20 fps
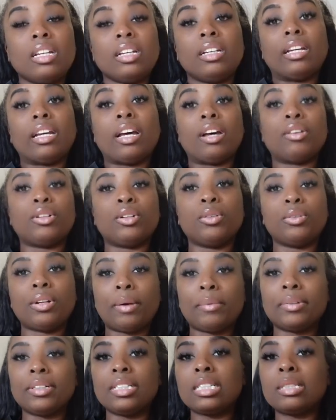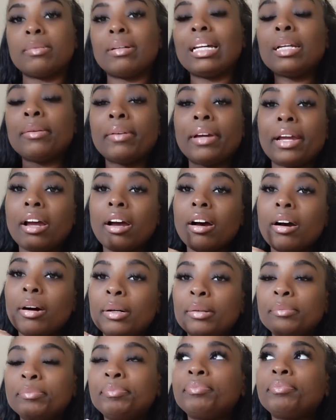Yeah, I don't know who that was. But anyway,
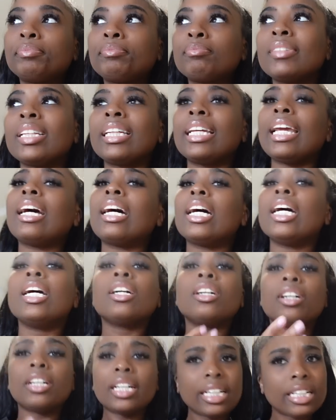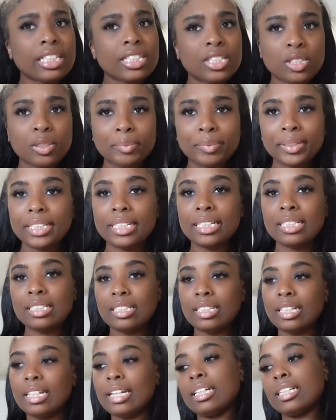um, yeah, cooking is super
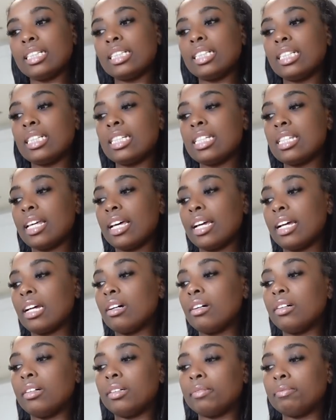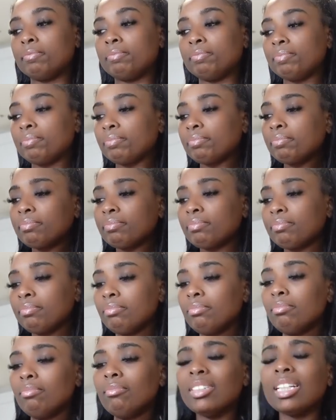easy and it's just like, um,
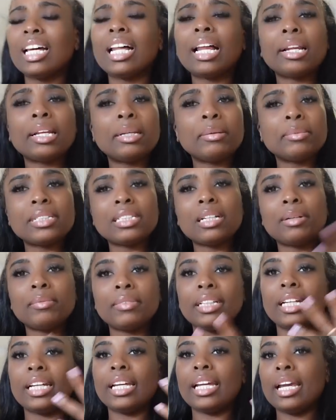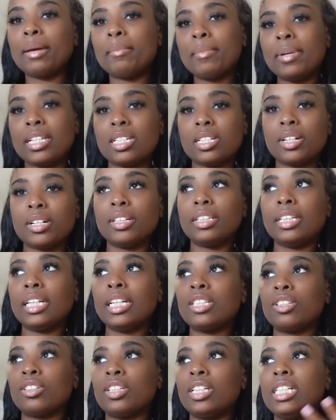how of people tell me they can't make certain
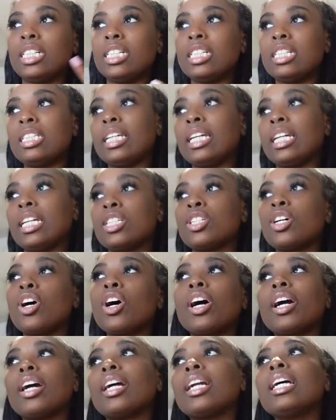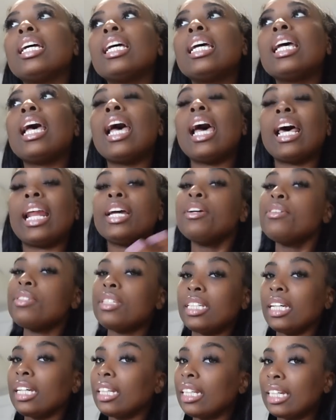things or they just think it's hard. And I used
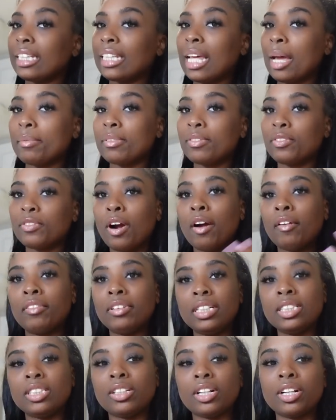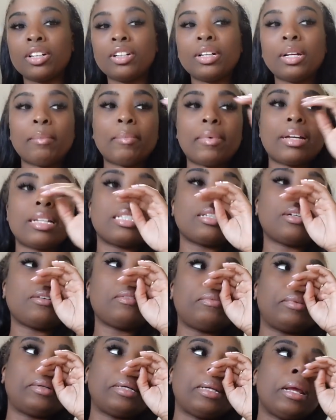to think like that before I really started cooking
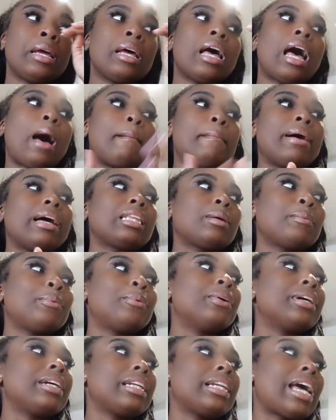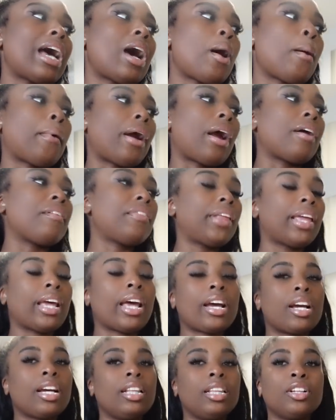myself, but I'm at the point now where I feel like
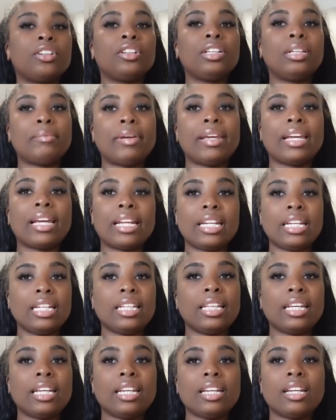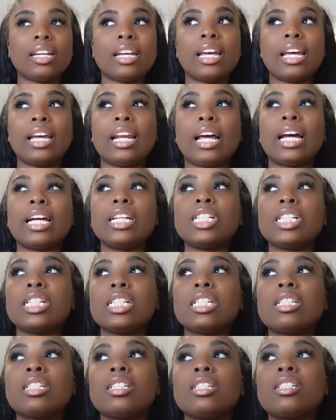I could literally make anything and I
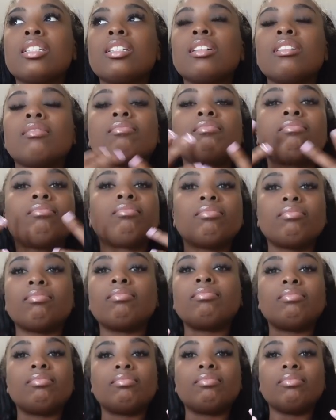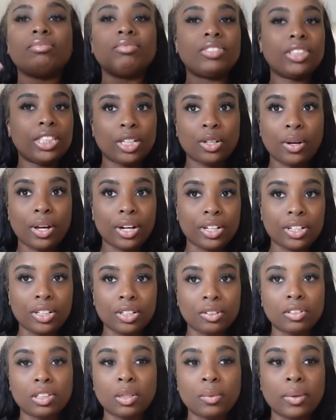just really know how to
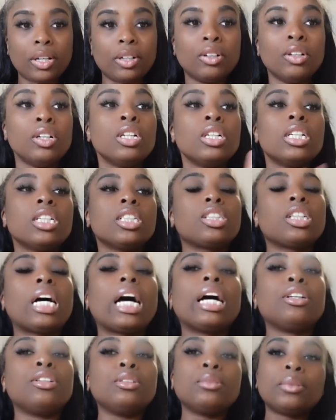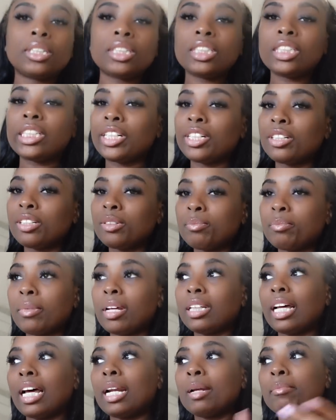cook really well. So I do want to share
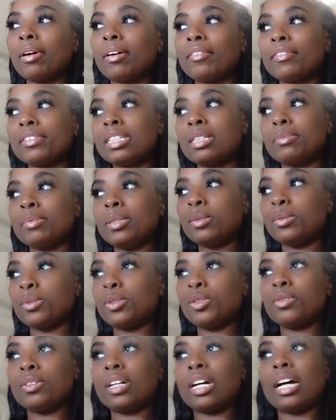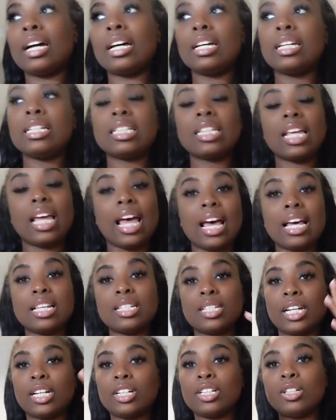a lot of my recipes with you guys
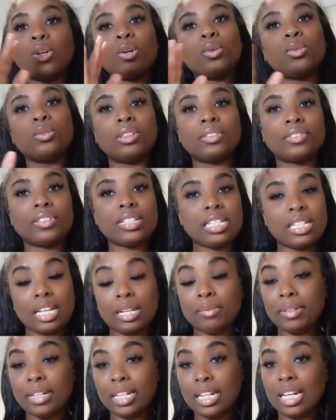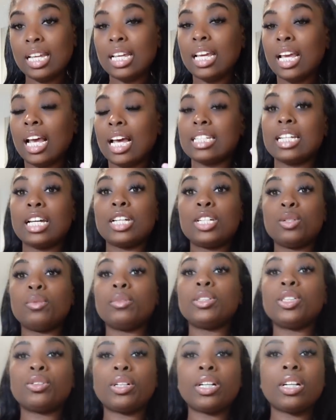as like a whole different segment because I
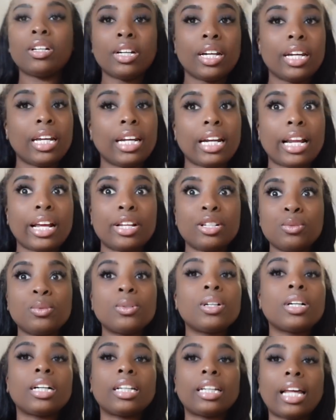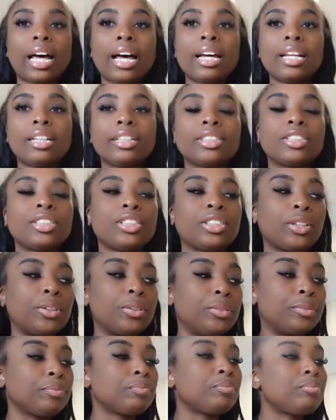do enjoy cooking and I do cook a lot.
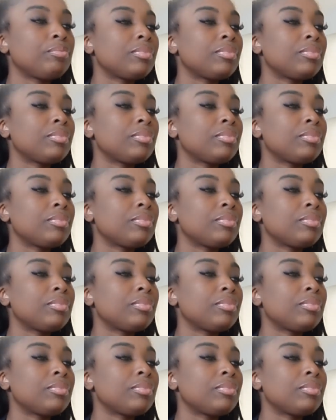So